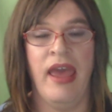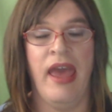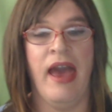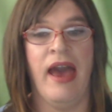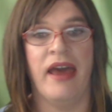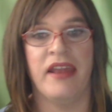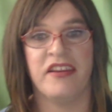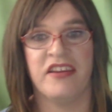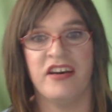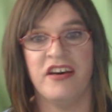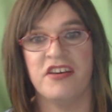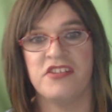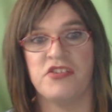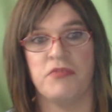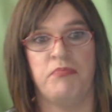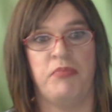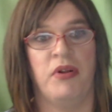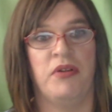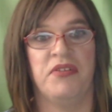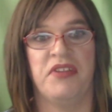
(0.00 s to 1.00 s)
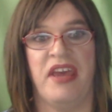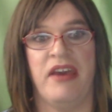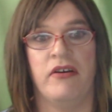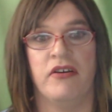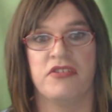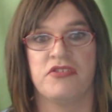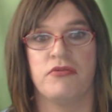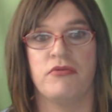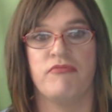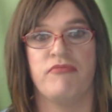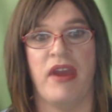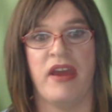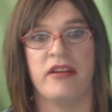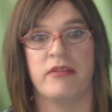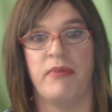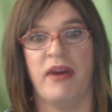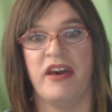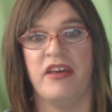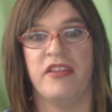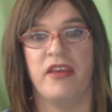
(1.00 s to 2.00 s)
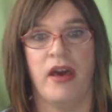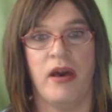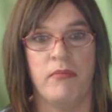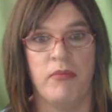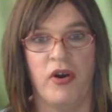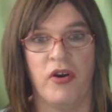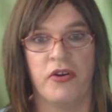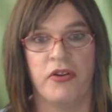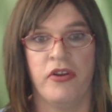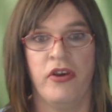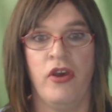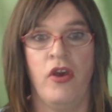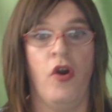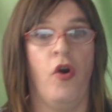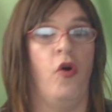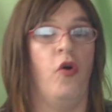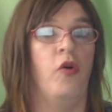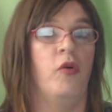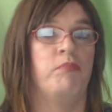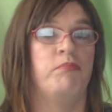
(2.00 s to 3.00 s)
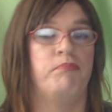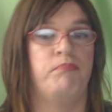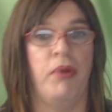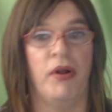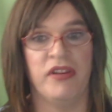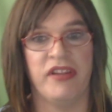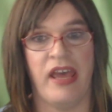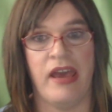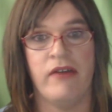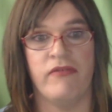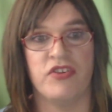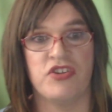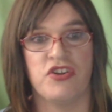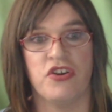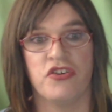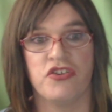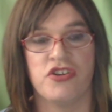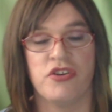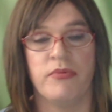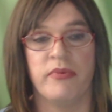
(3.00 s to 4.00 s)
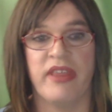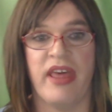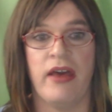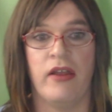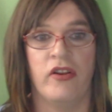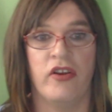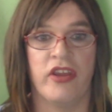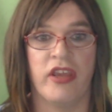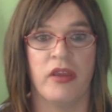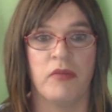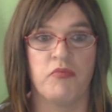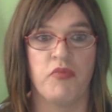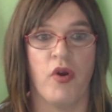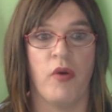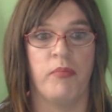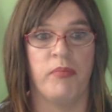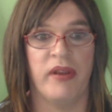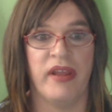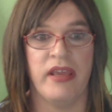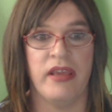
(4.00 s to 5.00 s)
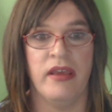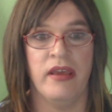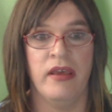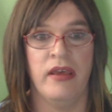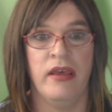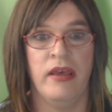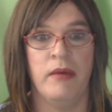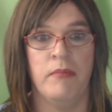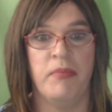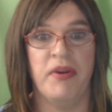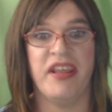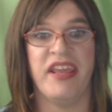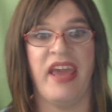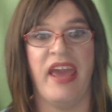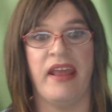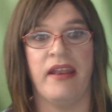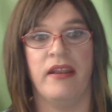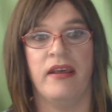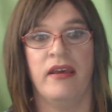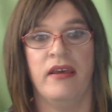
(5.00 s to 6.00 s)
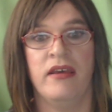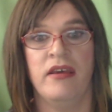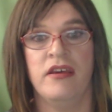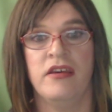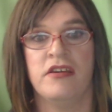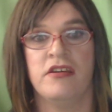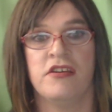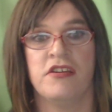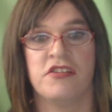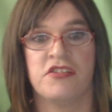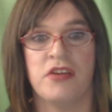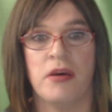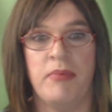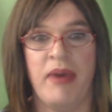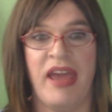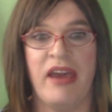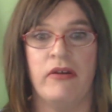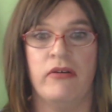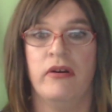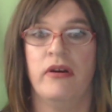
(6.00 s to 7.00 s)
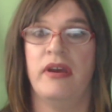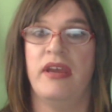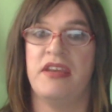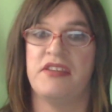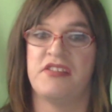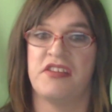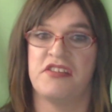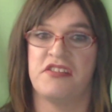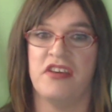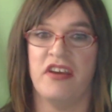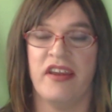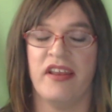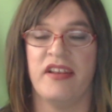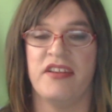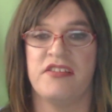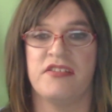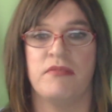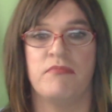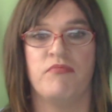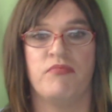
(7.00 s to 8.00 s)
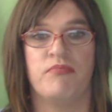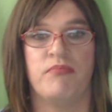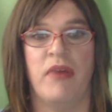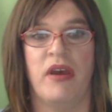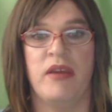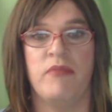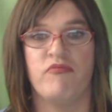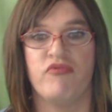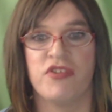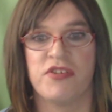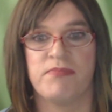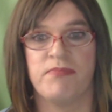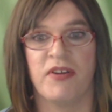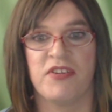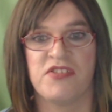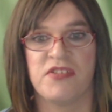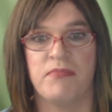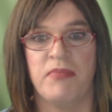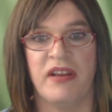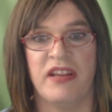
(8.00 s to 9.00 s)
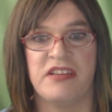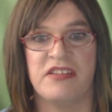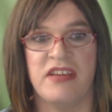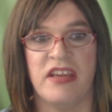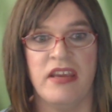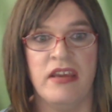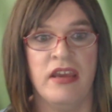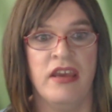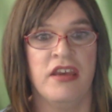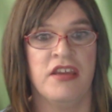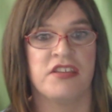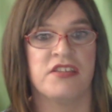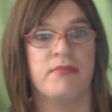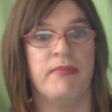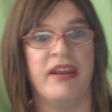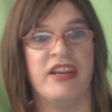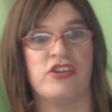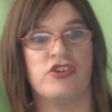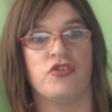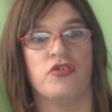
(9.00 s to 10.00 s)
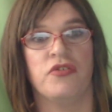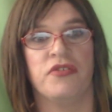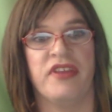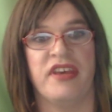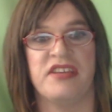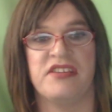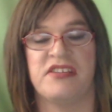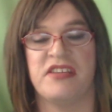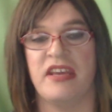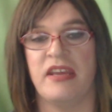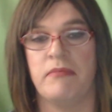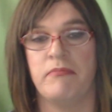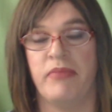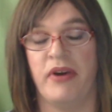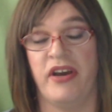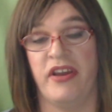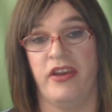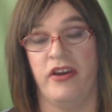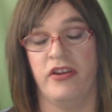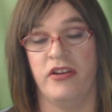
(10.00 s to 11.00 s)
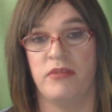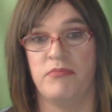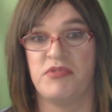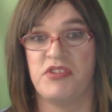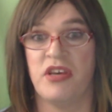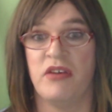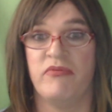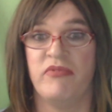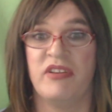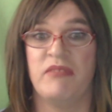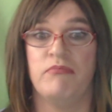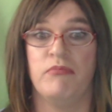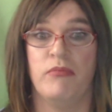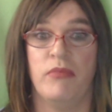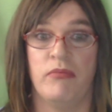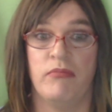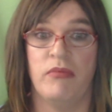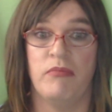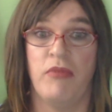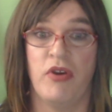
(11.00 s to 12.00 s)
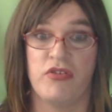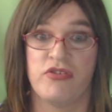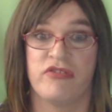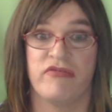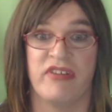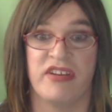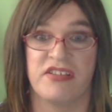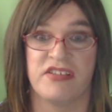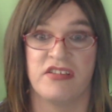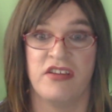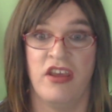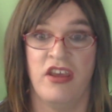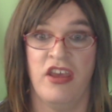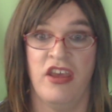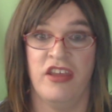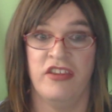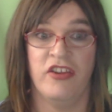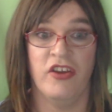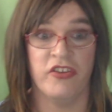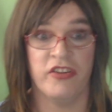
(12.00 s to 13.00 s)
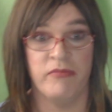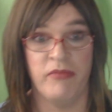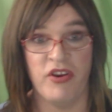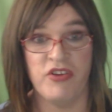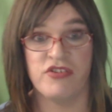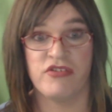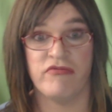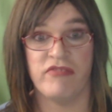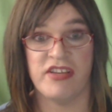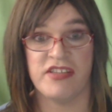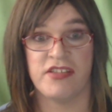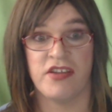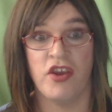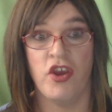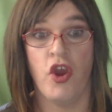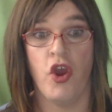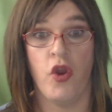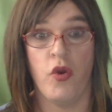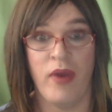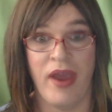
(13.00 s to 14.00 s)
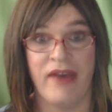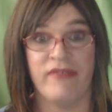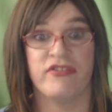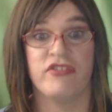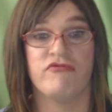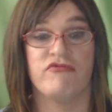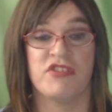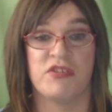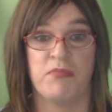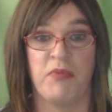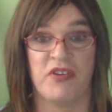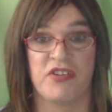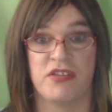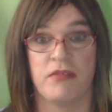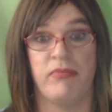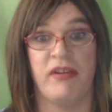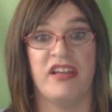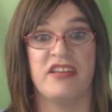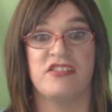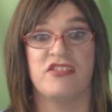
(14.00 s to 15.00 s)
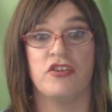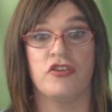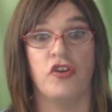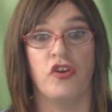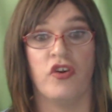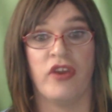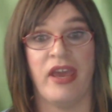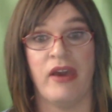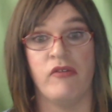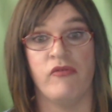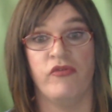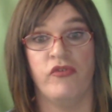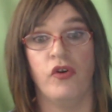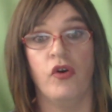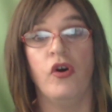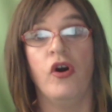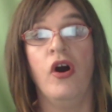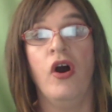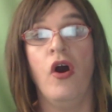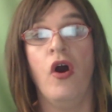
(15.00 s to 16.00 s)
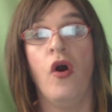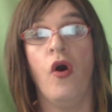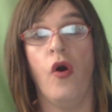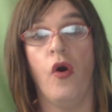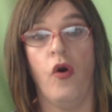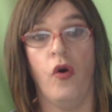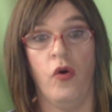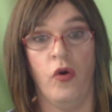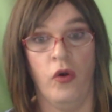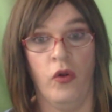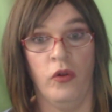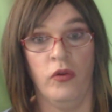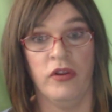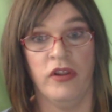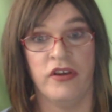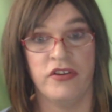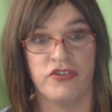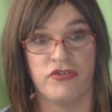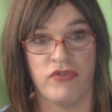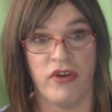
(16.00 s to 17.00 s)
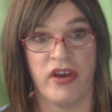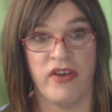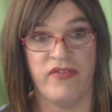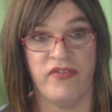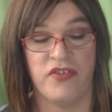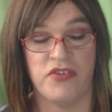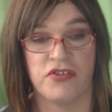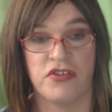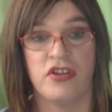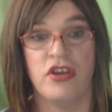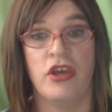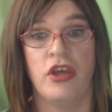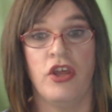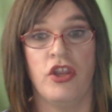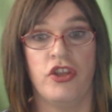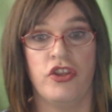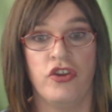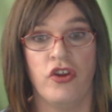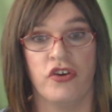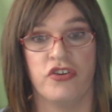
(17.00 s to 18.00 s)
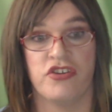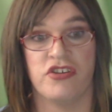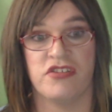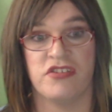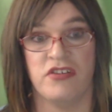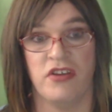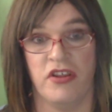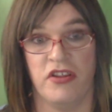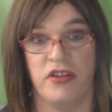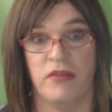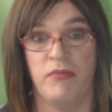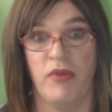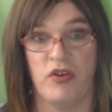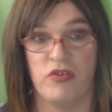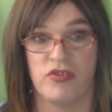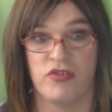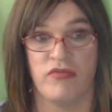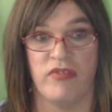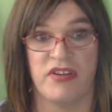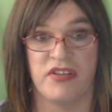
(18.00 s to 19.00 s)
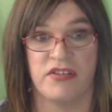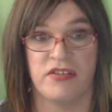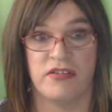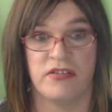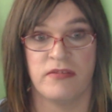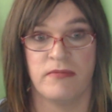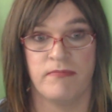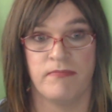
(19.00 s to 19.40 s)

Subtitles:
and cars have pulled out onto a roundabout that I'm on, or pulled out of a junction without looking properly. But again, somehow it's the cyclist's responsibility to make sure they're seen by unobservant motorists, not the motorists who have the responsibility to look out for all drivers, not just other motorists.